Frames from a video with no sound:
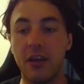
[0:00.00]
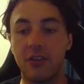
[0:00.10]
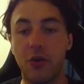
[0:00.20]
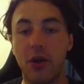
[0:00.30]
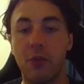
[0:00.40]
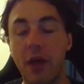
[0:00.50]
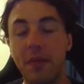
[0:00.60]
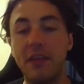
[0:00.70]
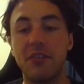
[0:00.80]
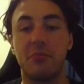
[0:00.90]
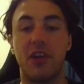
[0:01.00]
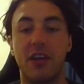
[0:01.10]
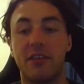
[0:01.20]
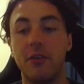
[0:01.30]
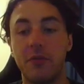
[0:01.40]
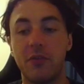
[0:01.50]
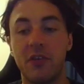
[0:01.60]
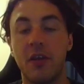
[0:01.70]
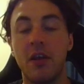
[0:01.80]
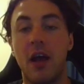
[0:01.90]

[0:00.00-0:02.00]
So around these objectives,